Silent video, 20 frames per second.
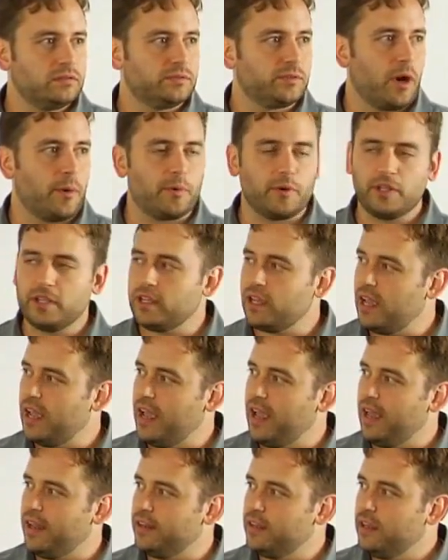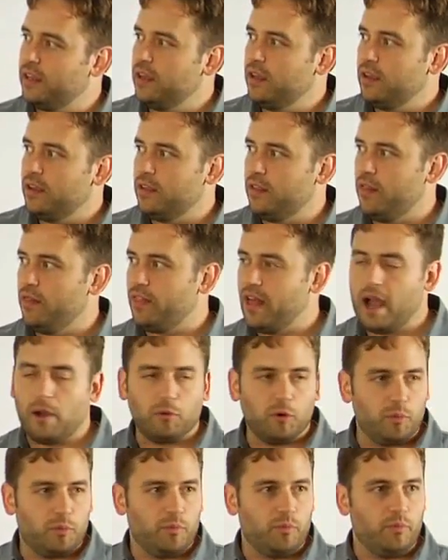property, and that
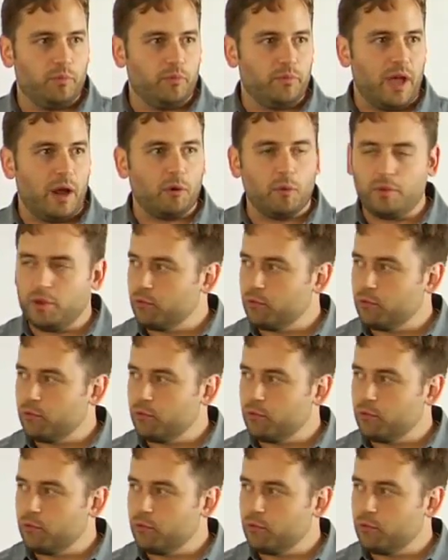will